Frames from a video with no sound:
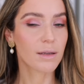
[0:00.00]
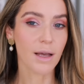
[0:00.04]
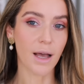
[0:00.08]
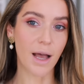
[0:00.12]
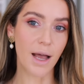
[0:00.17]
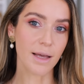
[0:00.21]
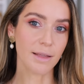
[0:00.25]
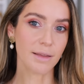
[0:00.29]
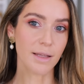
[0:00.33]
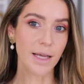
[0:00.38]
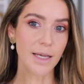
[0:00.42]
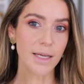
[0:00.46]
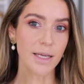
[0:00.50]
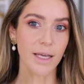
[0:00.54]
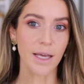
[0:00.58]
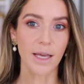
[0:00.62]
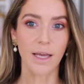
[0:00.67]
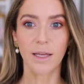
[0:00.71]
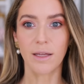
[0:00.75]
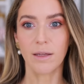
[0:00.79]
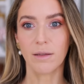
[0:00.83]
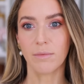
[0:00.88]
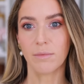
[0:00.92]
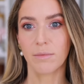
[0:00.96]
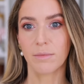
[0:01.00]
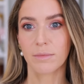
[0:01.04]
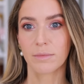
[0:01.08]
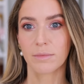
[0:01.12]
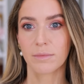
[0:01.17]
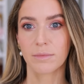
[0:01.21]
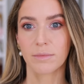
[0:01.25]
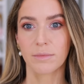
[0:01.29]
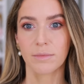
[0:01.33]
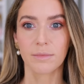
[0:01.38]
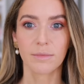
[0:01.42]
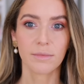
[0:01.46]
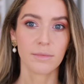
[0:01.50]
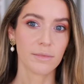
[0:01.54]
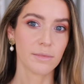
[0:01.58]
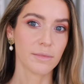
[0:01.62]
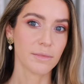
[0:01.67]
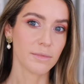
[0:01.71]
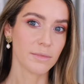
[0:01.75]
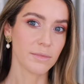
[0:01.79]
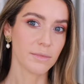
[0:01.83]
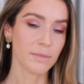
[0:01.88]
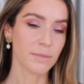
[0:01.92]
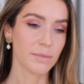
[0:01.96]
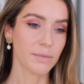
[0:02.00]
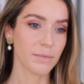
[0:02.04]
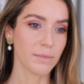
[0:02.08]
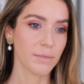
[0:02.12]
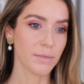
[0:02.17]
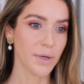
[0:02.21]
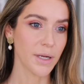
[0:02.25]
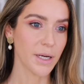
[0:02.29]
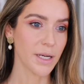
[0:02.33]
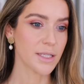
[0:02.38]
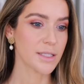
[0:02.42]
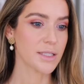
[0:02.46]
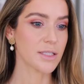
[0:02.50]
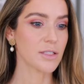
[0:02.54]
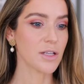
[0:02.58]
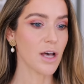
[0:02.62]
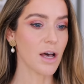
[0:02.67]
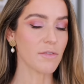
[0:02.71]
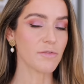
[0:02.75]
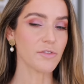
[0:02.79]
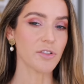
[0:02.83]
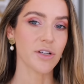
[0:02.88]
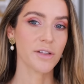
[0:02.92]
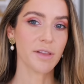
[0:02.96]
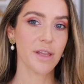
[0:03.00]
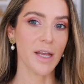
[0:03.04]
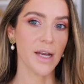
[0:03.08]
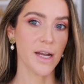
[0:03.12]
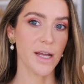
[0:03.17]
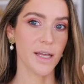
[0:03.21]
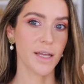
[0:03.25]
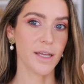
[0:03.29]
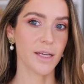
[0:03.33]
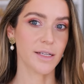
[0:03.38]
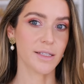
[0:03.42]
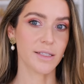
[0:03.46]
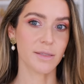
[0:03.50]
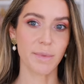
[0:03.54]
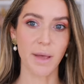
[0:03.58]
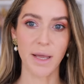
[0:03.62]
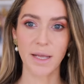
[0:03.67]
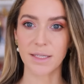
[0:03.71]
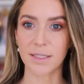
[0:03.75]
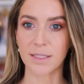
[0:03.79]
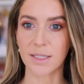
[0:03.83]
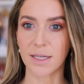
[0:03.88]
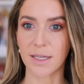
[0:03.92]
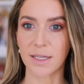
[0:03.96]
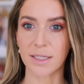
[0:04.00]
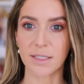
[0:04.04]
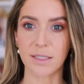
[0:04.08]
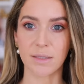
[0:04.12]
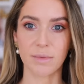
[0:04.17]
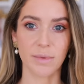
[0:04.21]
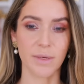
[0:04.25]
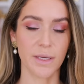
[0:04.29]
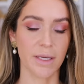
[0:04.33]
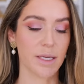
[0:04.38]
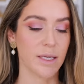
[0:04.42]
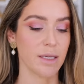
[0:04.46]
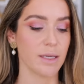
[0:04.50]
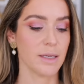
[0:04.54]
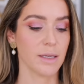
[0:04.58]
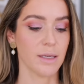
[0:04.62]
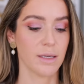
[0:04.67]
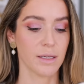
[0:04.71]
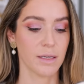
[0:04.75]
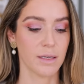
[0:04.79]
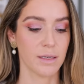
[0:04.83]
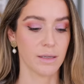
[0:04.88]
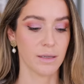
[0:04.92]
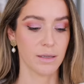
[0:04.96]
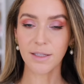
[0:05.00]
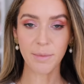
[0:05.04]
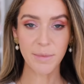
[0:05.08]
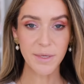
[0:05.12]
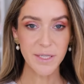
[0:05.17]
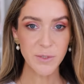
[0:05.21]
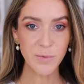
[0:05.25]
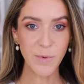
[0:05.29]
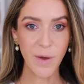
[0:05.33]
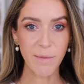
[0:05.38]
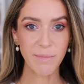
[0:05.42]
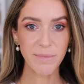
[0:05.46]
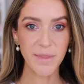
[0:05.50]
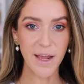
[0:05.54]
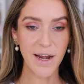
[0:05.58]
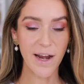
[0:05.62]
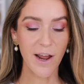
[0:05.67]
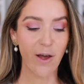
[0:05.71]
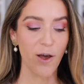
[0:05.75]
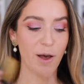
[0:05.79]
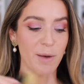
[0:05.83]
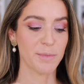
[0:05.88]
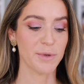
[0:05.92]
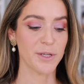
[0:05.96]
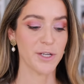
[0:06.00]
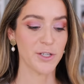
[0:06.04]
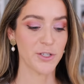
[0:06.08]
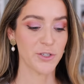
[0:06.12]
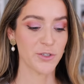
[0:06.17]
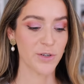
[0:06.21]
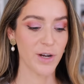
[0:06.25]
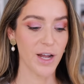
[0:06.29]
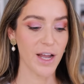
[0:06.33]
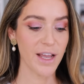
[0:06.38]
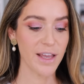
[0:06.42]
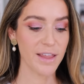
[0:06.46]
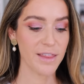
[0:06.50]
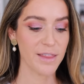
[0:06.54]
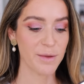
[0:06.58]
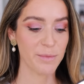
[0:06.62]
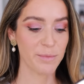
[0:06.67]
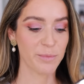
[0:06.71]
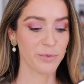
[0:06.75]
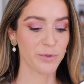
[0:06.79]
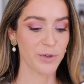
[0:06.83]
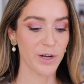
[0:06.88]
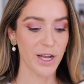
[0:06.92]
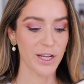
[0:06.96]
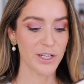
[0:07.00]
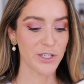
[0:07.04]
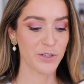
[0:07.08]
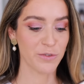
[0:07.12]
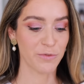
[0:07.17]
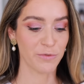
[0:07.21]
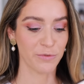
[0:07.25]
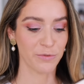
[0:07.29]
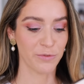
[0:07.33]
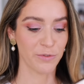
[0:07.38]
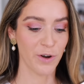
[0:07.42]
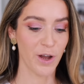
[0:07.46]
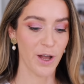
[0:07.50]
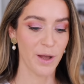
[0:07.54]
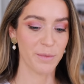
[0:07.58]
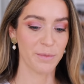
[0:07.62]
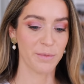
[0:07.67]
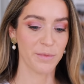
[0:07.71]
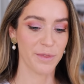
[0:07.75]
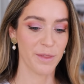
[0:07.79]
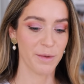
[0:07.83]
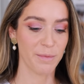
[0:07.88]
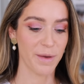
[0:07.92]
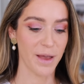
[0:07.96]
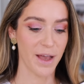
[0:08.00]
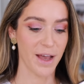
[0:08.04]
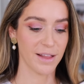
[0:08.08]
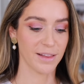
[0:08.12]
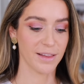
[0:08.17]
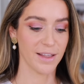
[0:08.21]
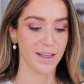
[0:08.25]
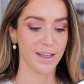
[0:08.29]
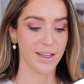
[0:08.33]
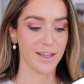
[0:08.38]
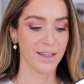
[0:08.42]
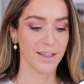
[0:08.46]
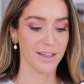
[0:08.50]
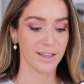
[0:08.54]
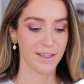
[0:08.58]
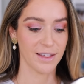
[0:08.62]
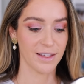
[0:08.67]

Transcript: I like it, but it's softer than I expected it to be. Let me swap that out. I'm gonna try the brush from the palette.